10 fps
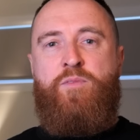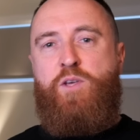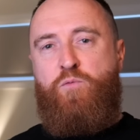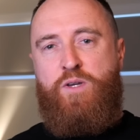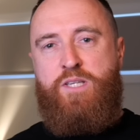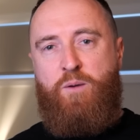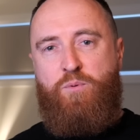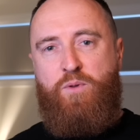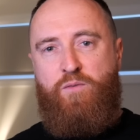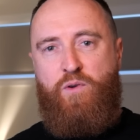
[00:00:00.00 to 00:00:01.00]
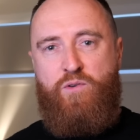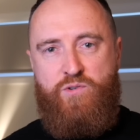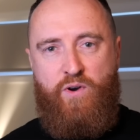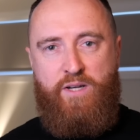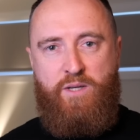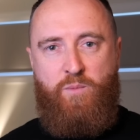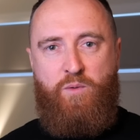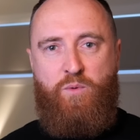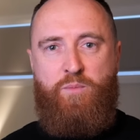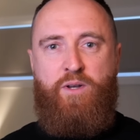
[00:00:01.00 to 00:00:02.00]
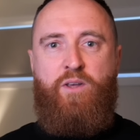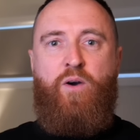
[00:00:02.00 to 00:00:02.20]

So, for example, if you're interacting with a woman,